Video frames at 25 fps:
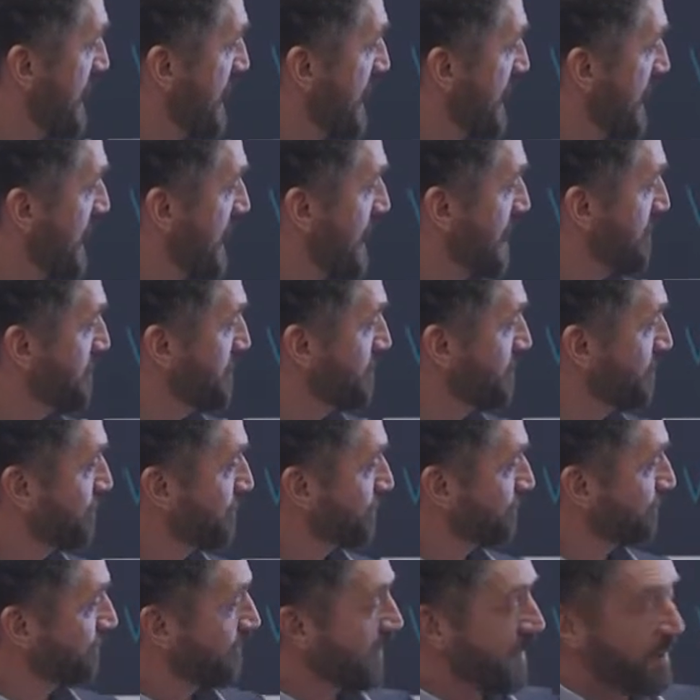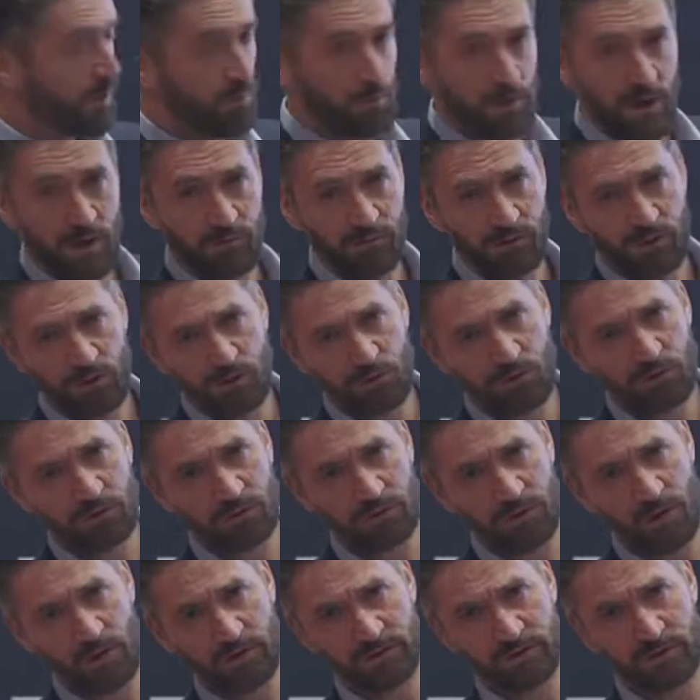Um, we have a huge
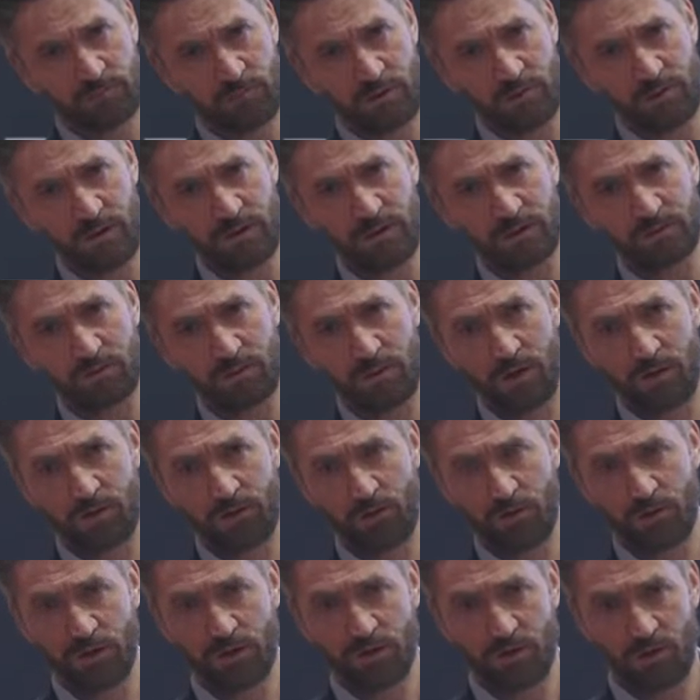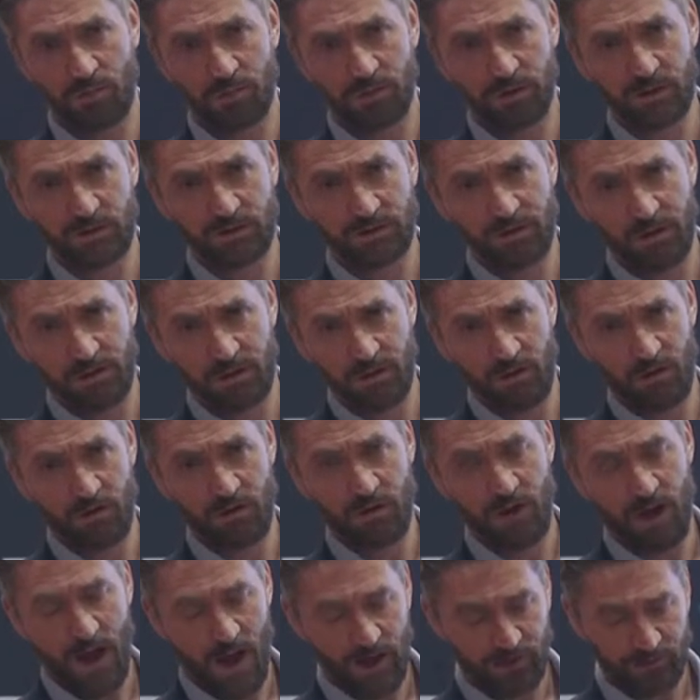customer base, about 30 companies that
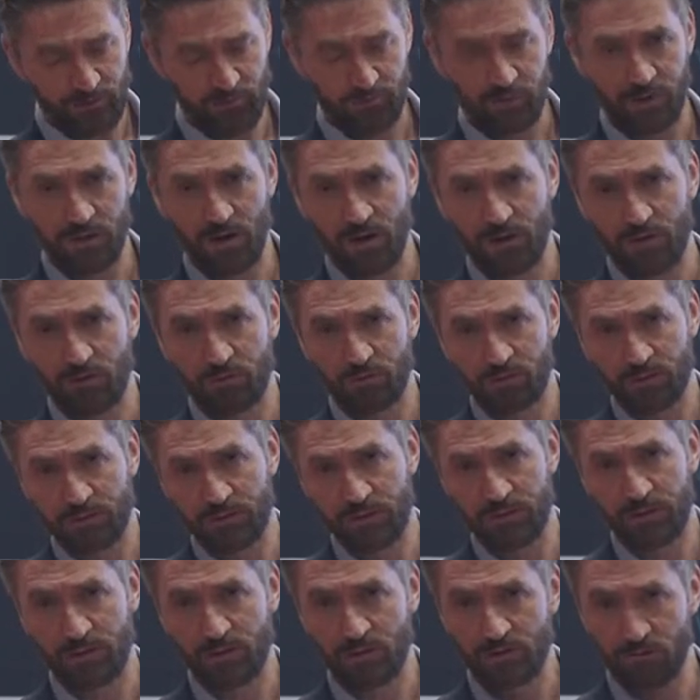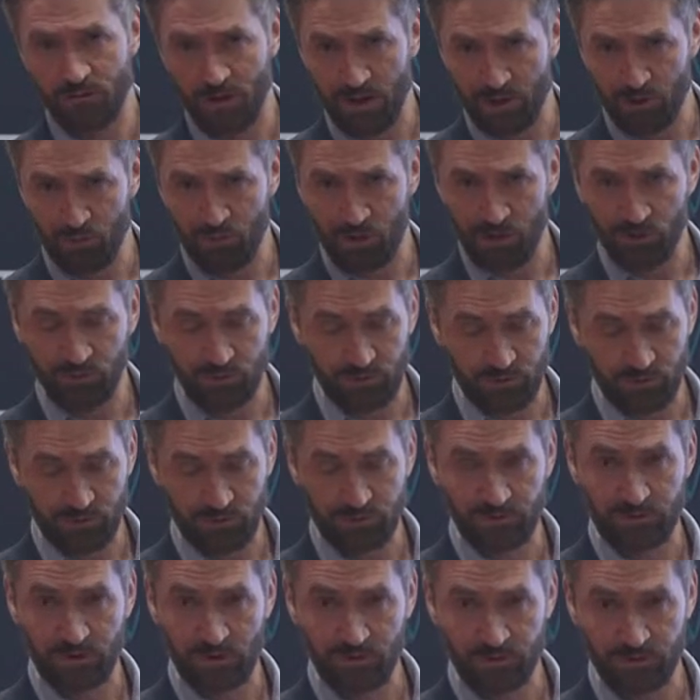are active in our clinical evaluation
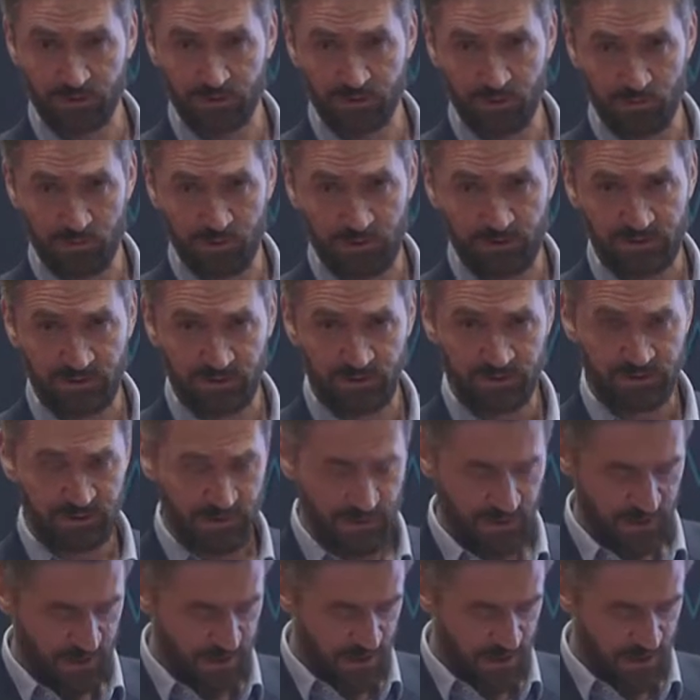consultancy business.